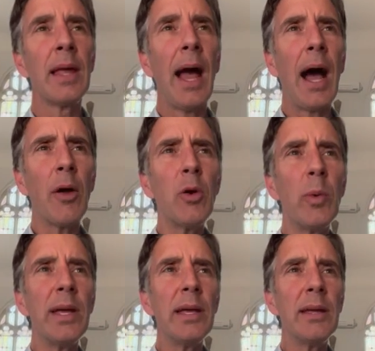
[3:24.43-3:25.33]
How do
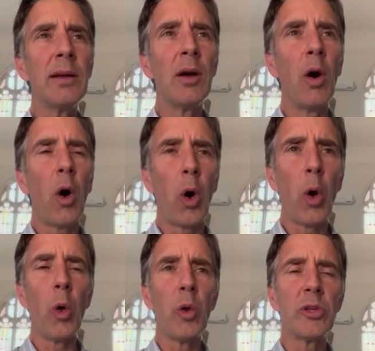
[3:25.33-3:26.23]
we
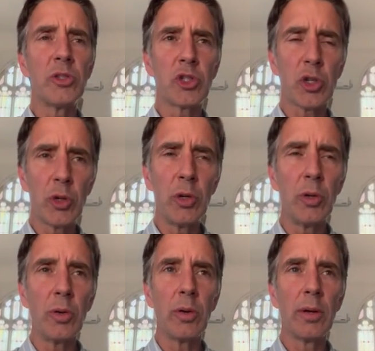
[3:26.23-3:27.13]
hold
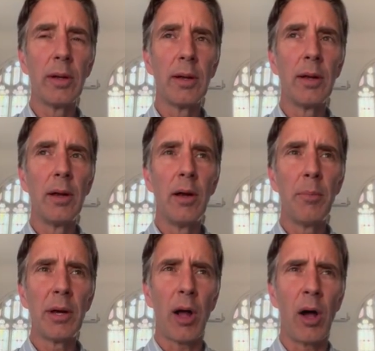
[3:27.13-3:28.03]
true,
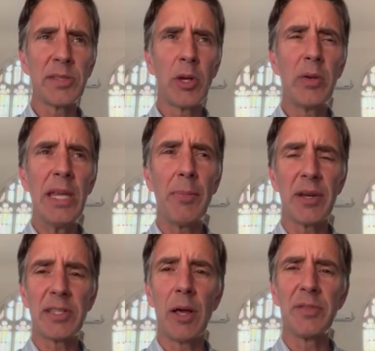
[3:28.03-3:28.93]
but also keep
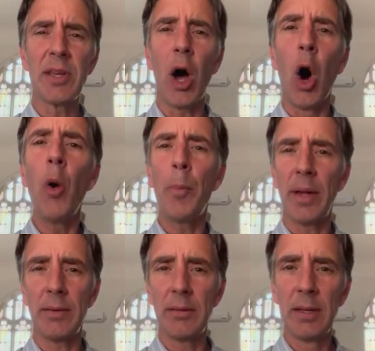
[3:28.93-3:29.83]
ourselves
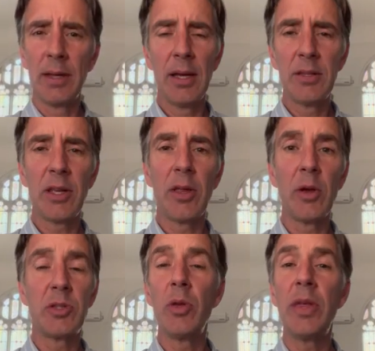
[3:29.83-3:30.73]
open to
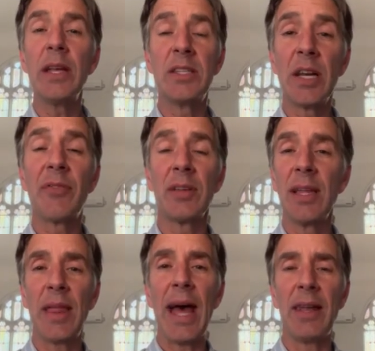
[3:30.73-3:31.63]
those who think
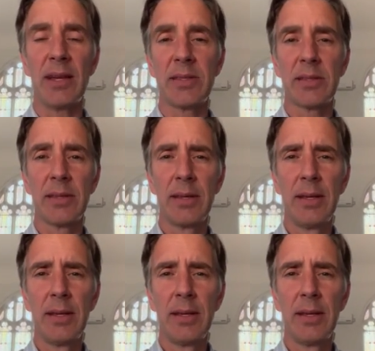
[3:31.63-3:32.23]
differently than us?